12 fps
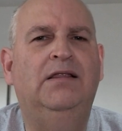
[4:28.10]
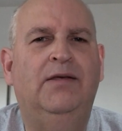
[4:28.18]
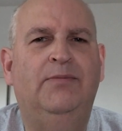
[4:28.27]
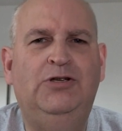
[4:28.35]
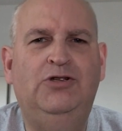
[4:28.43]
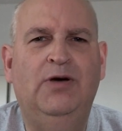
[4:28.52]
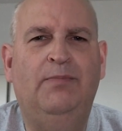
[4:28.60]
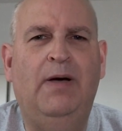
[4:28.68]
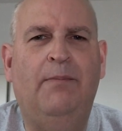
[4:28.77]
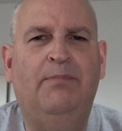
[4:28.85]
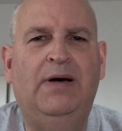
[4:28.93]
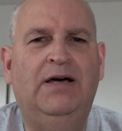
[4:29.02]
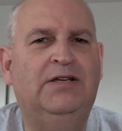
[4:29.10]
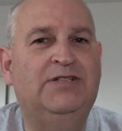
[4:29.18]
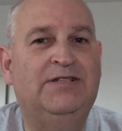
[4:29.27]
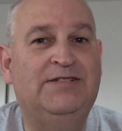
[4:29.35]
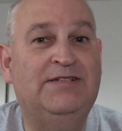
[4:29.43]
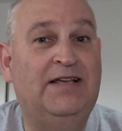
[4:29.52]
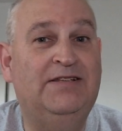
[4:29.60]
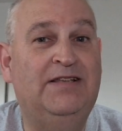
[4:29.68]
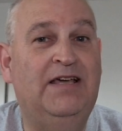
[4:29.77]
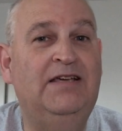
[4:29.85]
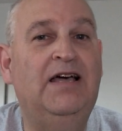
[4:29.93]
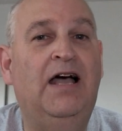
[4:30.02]
let me jump back to
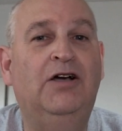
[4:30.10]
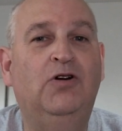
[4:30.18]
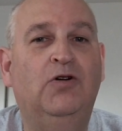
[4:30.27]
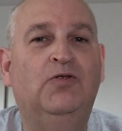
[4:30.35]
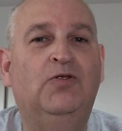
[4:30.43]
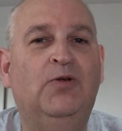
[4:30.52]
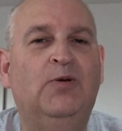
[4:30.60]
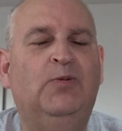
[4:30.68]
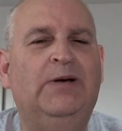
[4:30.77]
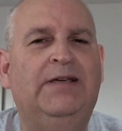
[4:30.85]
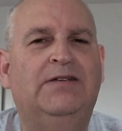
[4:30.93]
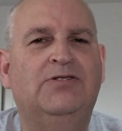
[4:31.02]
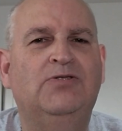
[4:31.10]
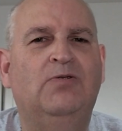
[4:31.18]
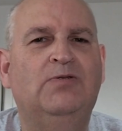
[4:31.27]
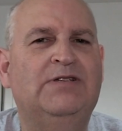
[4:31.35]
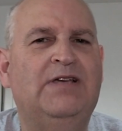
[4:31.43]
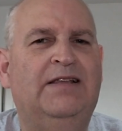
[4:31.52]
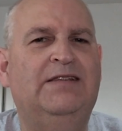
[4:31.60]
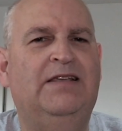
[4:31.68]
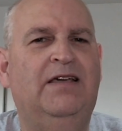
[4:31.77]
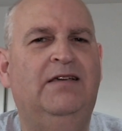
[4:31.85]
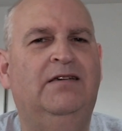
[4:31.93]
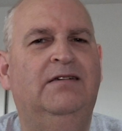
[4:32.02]
Saturday and go through the week. So,
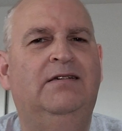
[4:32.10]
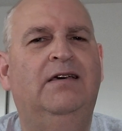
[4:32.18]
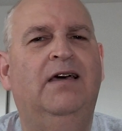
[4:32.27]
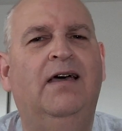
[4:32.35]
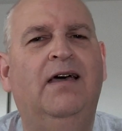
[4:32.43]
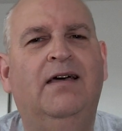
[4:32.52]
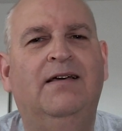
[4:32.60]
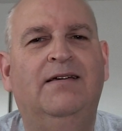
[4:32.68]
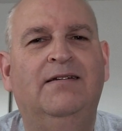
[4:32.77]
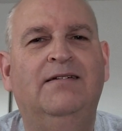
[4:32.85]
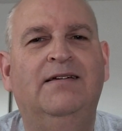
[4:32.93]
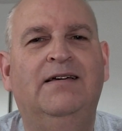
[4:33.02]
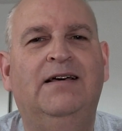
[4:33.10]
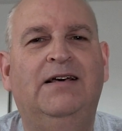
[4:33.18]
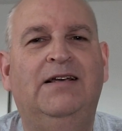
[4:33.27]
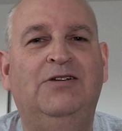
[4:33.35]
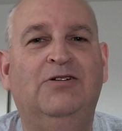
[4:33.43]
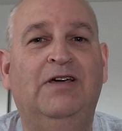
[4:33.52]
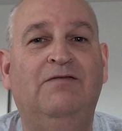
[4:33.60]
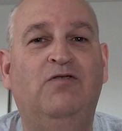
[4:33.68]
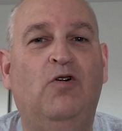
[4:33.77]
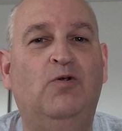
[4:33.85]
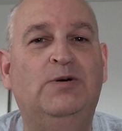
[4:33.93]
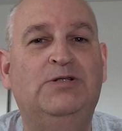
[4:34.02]
Saturday, yeah, uh, looking
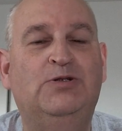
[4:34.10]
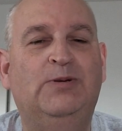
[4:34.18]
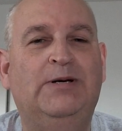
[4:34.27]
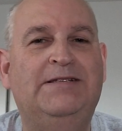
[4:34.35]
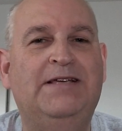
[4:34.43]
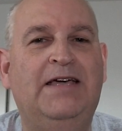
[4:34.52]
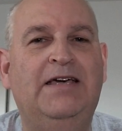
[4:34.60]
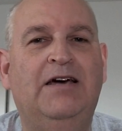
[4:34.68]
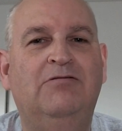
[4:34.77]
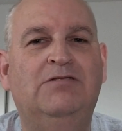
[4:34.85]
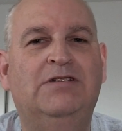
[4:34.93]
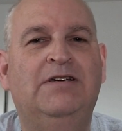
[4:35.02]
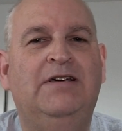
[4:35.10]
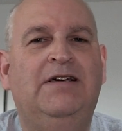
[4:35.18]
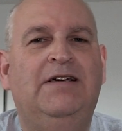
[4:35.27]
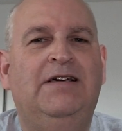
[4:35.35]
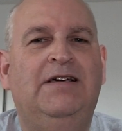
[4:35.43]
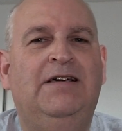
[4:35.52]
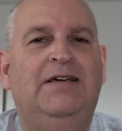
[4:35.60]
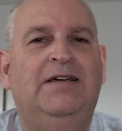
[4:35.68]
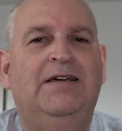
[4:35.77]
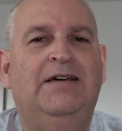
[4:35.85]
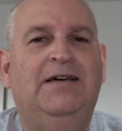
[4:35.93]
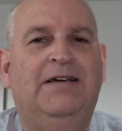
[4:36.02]
forward to a day out
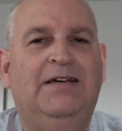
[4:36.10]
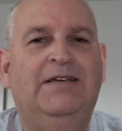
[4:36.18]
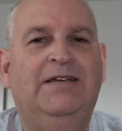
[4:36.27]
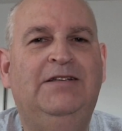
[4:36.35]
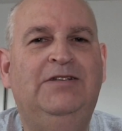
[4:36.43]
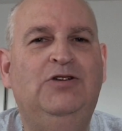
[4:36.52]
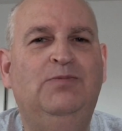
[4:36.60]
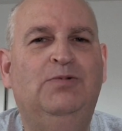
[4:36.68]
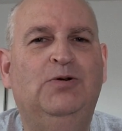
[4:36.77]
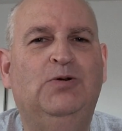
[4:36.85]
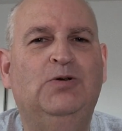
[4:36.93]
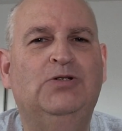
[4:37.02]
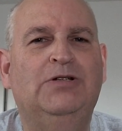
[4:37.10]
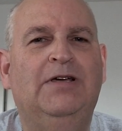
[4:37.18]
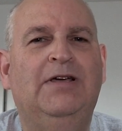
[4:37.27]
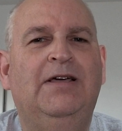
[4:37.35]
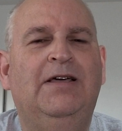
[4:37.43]
uh, in Newport.